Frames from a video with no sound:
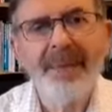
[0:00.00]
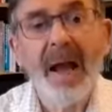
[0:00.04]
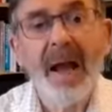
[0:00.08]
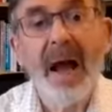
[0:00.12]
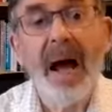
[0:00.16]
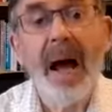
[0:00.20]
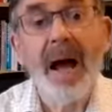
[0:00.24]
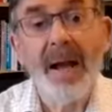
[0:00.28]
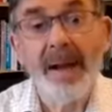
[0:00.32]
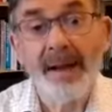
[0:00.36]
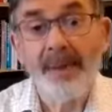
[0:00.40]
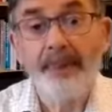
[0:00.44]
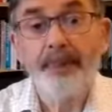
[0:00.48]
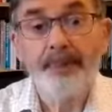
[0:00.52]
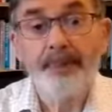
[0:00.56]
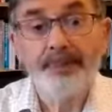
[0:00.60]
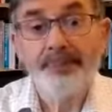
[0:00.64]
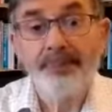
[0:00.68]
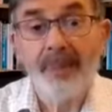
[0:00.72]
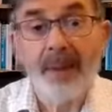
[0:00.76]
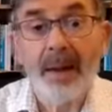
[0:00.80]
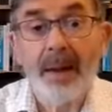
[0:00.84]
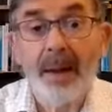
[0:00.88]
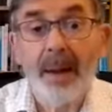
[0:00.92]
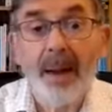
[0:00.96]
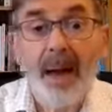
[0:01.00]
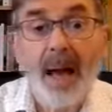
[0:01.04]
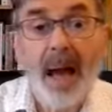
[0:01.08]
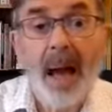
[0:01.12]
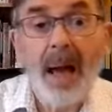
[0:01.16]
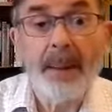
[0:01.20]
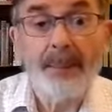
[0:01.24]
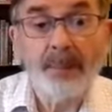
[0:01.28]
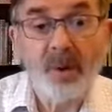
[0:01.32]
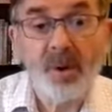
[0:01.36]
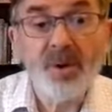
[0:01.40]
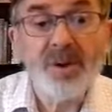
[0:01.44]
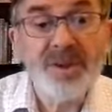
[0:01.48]
Hi,
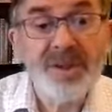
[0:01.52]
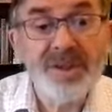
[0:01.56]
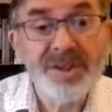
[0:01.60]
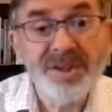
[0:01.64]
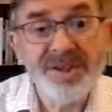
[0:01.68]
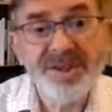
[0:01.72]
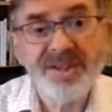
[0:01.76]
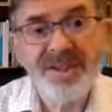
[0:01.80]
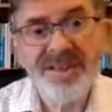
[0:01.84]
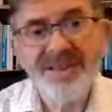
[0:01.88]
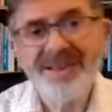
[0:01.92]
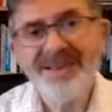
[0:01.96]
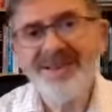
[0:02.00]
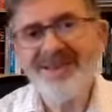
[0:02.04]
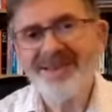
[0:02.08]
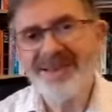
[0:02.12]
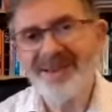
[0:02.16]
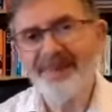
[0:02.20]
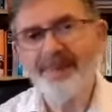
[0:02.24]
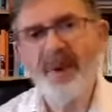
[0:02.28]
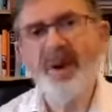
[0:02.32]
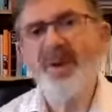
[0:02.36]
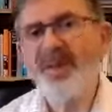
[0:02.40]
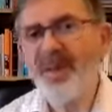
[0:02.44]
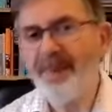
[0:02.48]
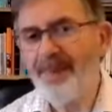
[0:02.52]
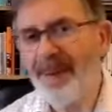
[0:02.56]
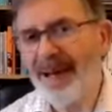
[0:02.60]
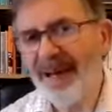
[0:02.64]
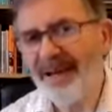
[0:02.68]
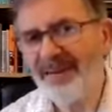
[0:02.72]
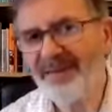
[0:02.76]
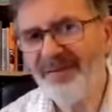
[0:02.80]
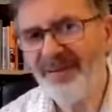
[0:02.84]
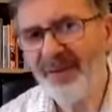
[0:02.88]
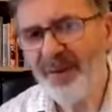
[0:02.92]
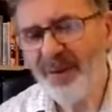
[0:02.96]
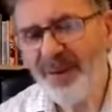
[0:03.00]
I'm going to sing a Bothy
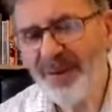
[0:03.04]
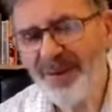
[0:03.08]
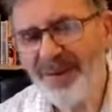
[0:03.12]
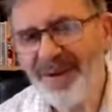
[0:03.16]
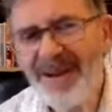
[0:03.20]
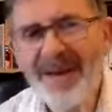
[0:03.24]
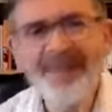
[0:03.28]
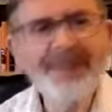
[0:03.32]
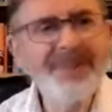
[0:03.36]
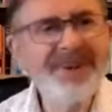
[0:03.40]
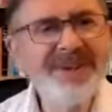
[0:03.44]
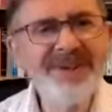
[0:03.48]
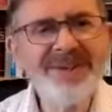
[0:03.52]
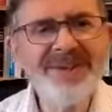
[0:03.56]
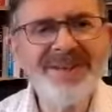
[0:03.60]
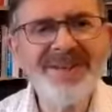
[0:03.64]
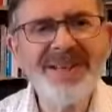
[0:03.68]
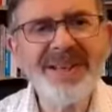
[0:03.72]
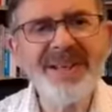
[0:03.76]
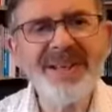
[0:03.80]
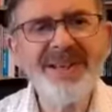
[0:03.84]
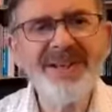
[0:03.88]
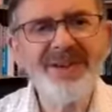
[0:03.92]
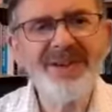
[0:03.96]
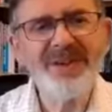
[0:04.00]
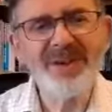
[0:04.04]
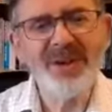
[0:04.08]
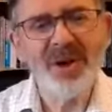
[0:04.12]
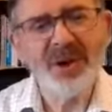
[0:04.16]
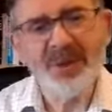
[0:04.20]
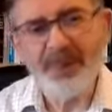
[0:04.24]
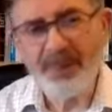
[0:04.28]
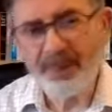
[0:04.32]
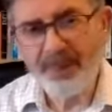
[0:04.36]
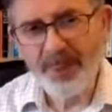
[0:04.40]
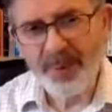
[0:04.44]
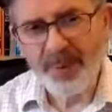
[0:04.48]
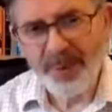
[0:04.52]
ballad for you, and I'm going to sing Jock
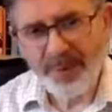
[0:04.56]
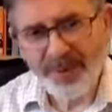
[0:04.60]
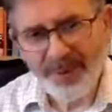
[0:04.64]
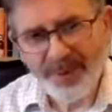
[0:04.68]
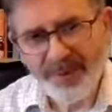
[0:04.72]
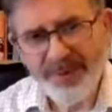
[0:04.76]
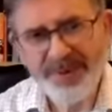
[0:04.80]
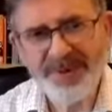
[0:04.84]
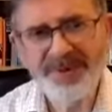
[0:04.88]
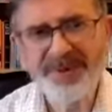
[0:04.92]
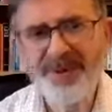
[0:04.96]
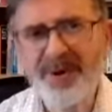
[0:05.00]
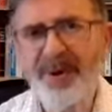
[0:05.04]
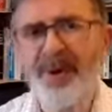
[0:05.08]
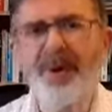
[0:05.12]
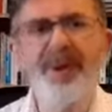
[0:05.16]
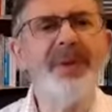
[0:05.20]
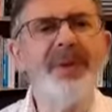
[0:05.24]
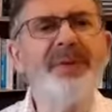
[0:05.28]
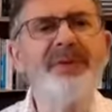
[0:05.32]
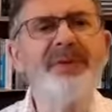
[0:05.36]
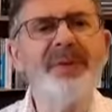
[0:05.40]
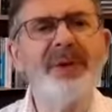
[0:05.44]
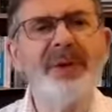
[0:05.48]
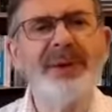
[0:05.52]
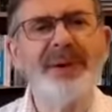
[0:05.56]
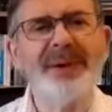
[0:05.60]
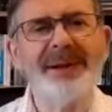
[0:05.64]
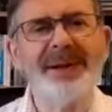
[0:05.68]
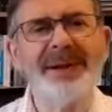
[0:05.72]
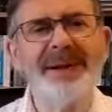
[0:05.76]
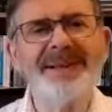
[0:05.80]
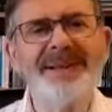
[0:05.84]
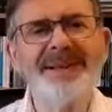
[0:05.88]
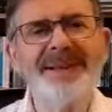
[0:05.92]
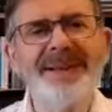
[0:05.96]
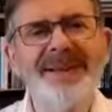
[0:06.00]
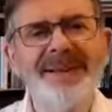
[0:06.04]
Bruce or the
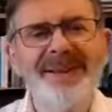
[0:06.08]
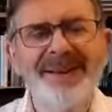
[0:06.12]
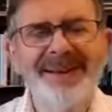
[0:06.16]
Fornet.